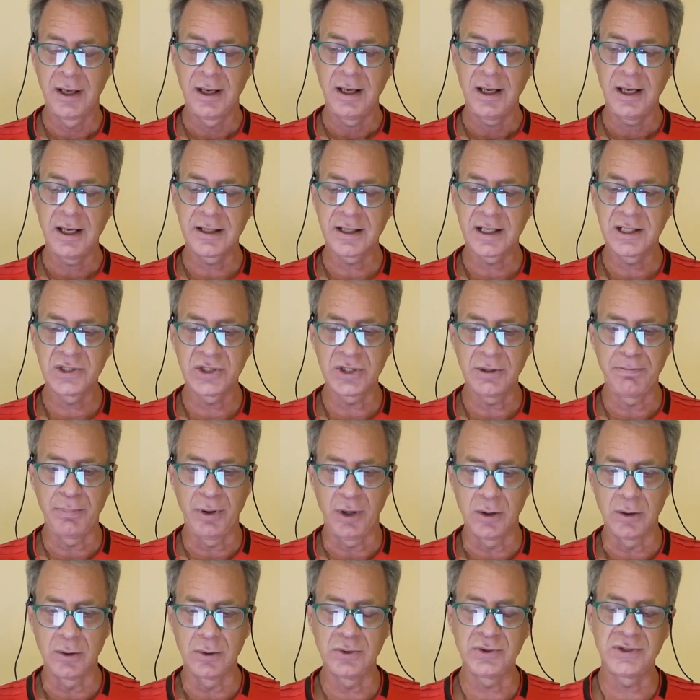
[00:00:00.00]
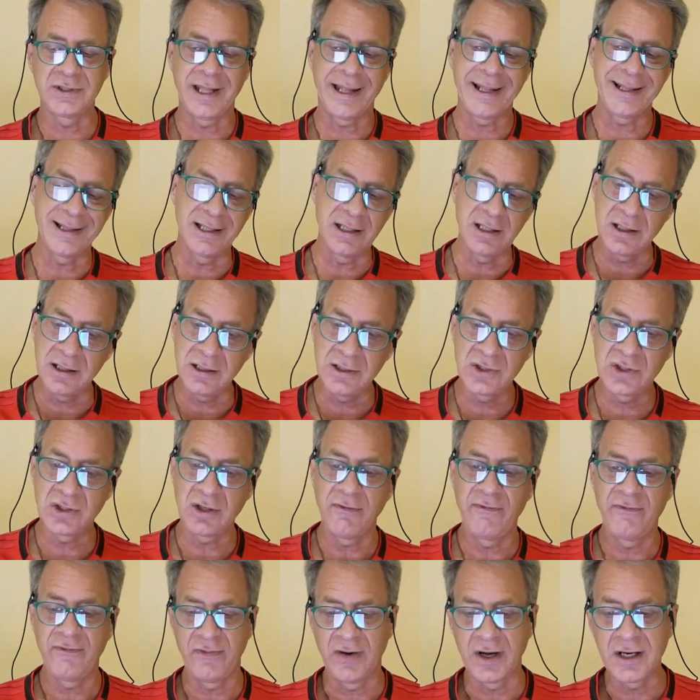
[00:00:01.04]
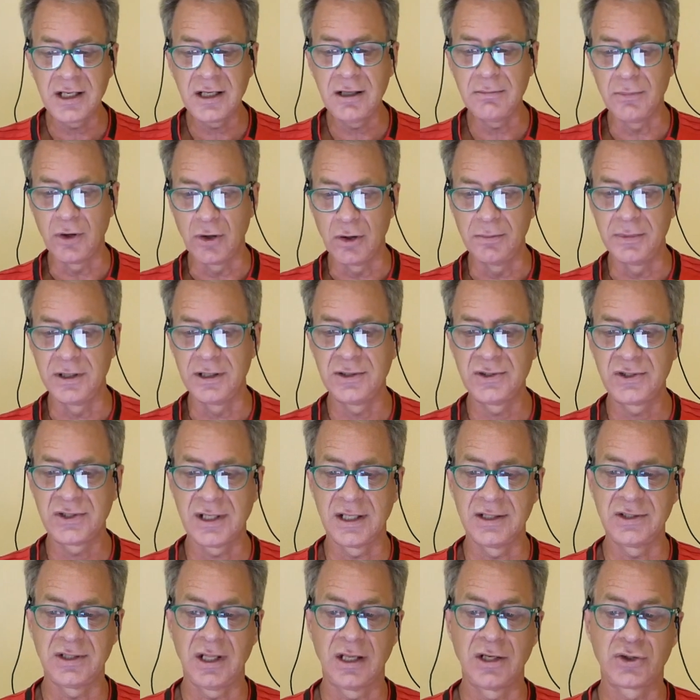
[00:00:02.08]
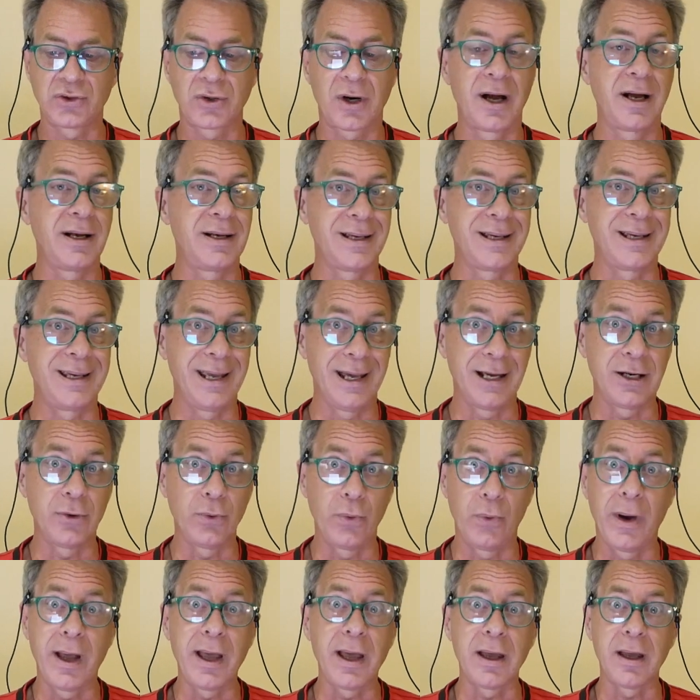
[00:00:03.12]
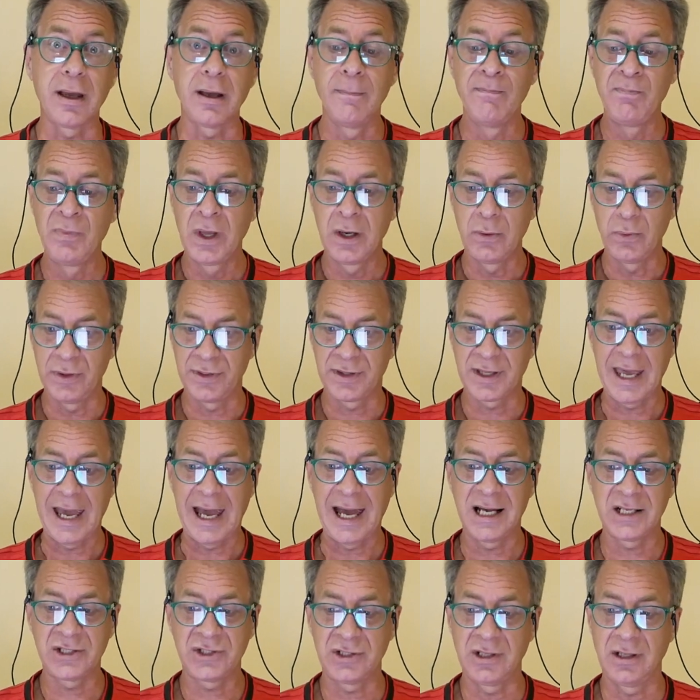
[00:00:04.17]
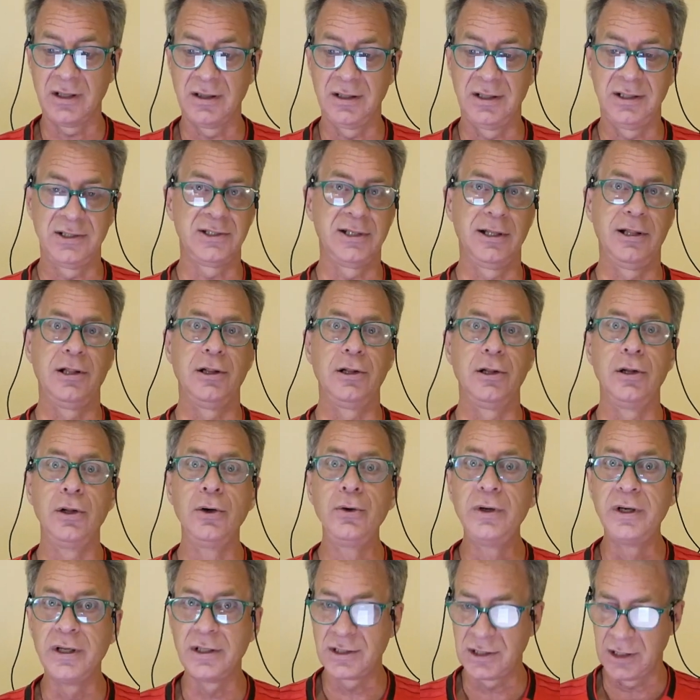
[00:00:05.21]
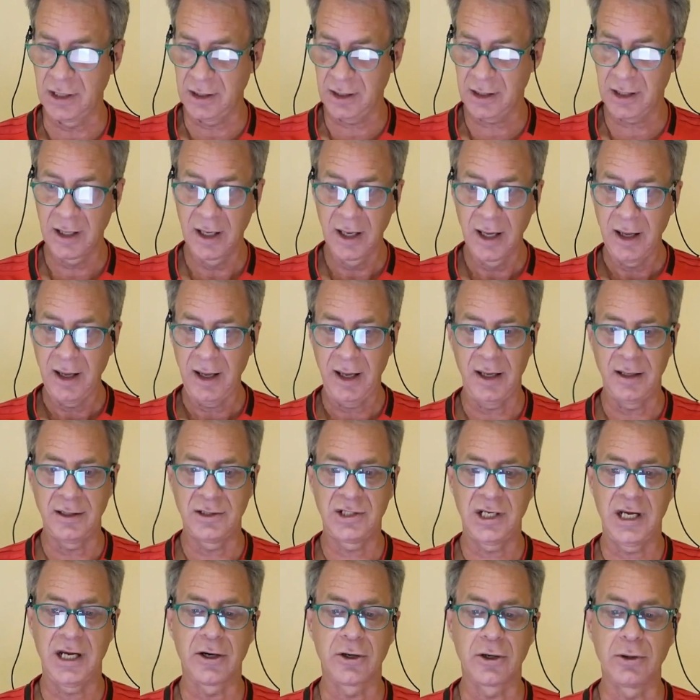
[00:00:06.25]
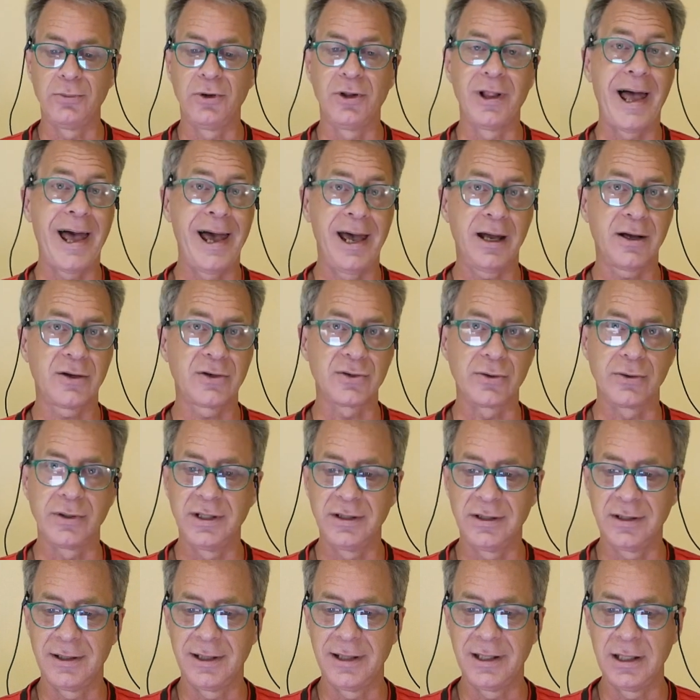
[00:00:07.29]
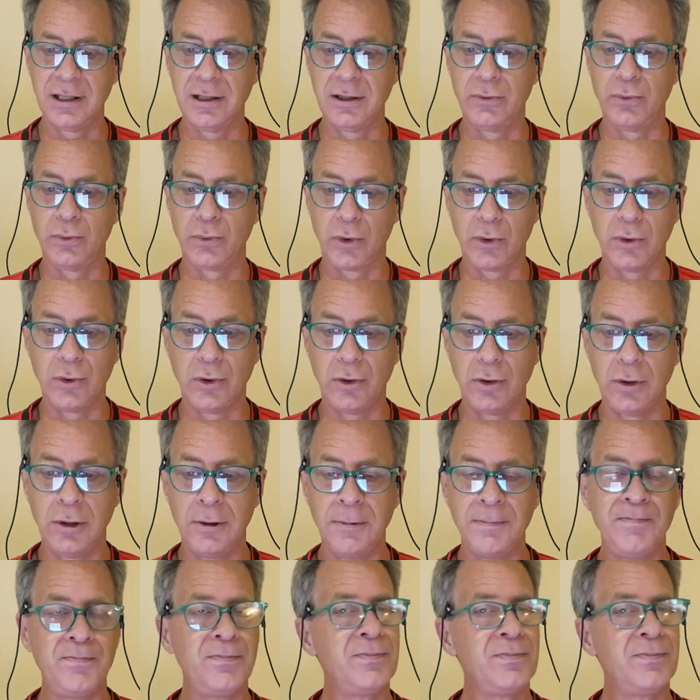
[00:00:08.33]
And I suppose that leads to funny moments as they try to get away with casting this lunatic and terrible actor in the lead role.